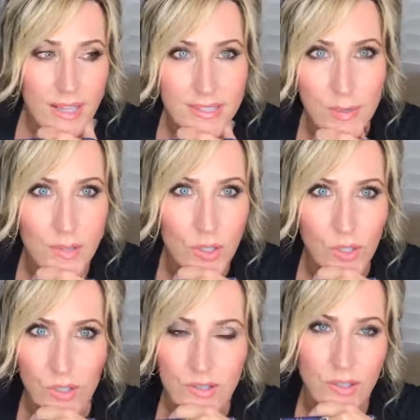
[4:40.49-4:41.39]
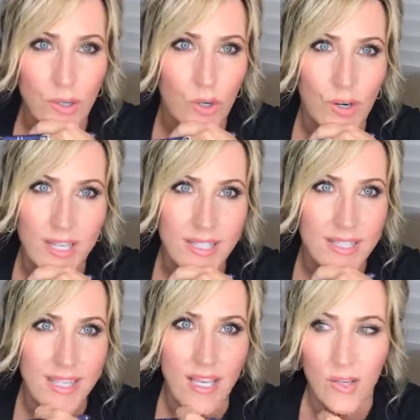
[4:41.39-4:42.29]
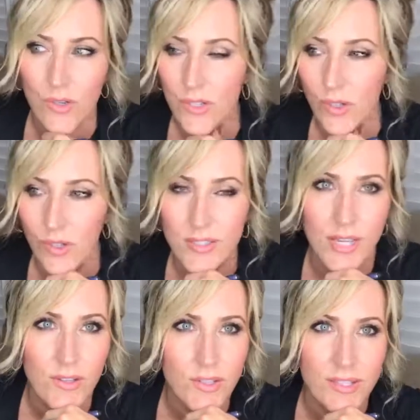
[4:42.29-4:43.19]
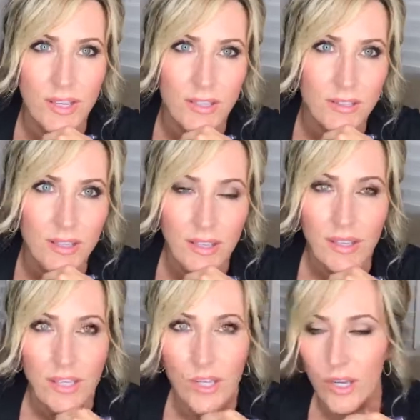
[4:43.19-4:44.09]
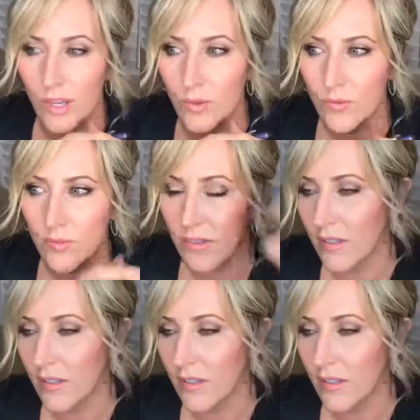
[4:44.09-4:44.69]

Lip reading: And some of the girls that are crazy sellers, the girls out there selling, you know,